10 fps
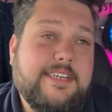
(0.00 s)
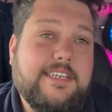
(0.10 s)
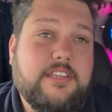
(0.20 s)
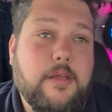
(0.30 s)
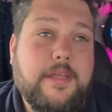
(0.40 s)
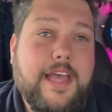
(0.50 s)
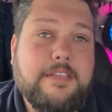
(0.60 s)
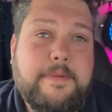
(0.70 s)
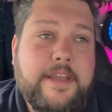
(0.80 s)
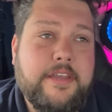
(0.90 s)
So yeah, it's
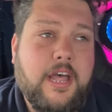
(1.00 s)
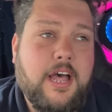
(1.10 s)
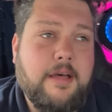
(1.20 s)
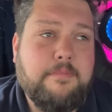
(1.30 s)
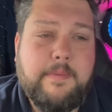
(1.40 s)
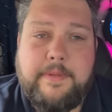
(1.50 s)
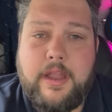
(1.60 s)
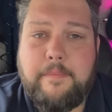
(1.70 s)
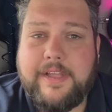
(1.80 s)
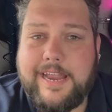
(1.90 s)
been we've been
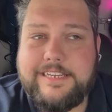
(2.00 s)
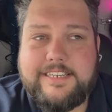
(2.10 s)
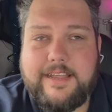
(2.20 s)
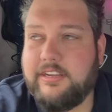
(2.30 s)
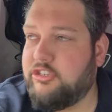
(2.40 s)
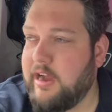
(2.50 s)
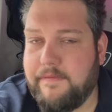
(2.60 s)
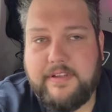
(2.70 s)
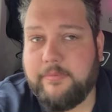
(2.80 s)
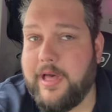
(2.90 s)
up against it.
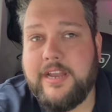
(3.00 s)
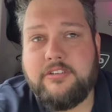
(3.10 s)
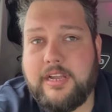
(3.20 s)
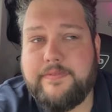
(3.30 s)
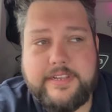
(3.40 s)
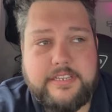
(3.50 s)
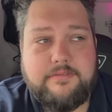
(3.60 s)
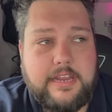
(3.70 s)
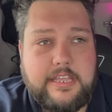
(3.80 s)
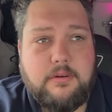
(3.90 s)
Traffic, man, traffic has
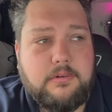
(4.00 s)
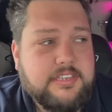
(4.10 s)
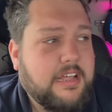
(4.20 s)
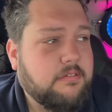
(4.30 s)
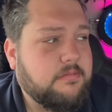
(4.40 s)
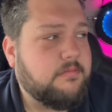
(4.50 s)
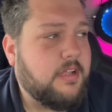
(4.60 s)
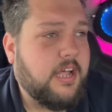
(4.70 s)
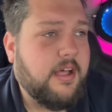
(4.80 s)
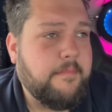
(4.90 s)
really caught us out
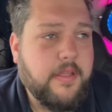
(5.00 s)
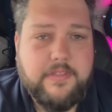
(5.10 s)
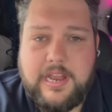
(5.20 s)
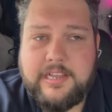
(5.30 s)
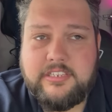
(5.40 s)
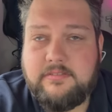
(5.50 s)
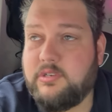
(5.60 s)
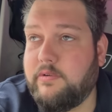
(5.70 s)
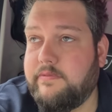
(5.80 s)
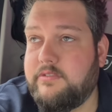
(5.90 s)
over the last
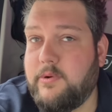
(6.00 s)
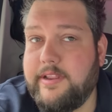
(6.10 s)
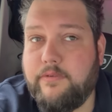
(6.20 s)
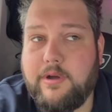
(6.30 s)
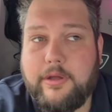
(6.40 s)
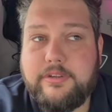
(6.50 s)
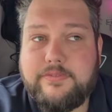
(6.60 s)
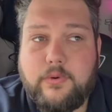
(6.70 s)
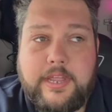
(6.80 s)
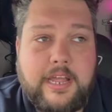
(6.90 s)
sort of 24 hours,
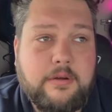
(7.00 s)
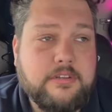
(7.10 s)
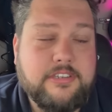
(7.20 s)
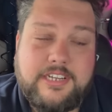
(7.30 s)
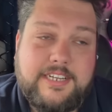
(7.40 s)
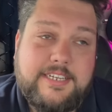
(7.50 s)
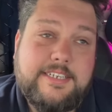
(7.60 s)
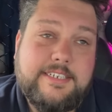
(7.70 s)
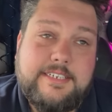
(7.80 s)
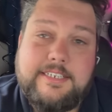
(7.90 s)
40 hours.
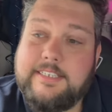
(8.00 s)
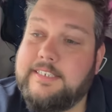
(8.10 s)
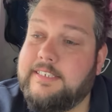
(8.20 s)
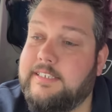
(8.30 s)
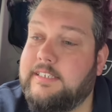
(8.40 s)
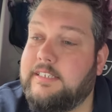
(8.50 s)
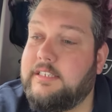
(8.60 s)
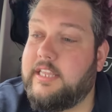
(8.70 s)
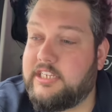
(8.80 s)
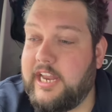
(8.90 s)

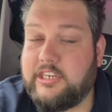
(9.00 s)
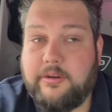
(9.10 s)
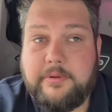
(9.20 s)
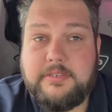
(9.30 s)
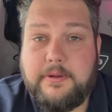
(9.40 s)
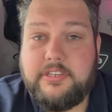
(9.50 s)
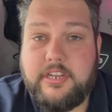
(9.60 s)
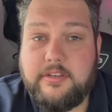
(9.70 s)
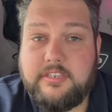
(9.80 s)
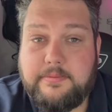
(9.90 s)
This next job I'm supposed to do
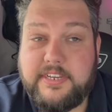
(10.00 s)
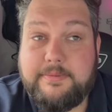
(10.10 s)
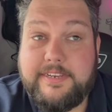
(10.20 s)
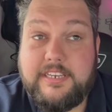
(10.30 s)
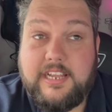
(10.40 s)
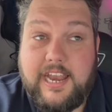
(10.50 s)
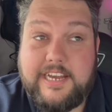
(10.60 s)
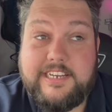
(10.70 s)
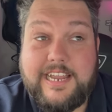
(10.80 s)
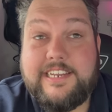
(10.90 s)
is supposed to be
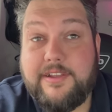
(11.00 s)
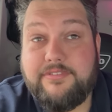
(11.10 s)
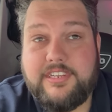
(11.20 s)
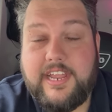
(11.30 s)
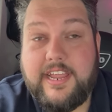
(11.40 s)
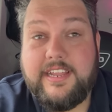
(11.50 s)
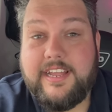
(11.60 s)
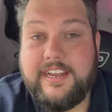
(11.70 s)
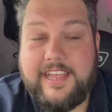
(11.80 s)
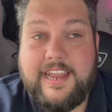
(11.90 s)
collected and delivered today.
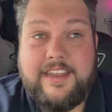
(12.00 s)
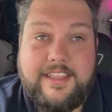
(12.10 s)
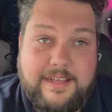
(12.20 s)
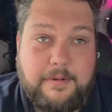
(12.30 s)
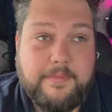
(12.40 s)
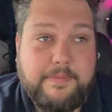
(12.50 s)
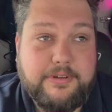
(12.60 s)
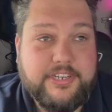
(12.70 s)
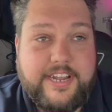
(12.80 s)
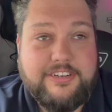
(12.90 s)
And again, I might be
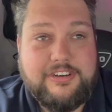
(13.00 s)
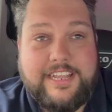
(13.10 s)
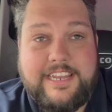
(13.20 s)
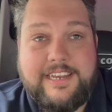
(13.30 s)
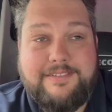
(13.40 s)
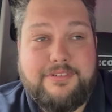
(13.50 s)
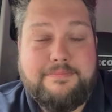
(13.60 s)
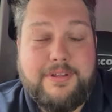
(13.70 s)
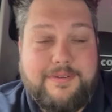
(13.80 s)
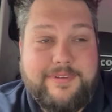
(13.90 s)
pushing it, trying to get it delivered,
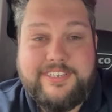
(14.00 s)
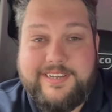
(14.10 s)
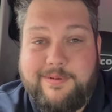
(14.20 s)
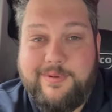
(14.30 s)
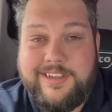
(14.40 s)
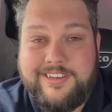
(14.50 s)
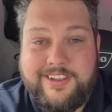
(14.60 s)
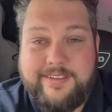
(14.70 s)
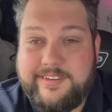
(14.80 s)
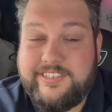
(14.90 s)
but we'll see what we can do.
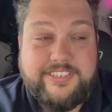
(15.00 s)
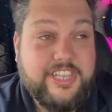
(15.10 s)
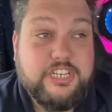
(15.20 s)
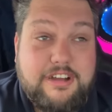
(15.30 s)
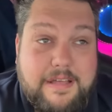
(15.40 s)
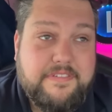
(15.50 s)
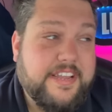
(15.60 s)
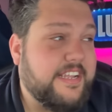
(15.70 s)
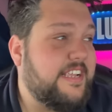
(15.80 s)
It's just the traffic.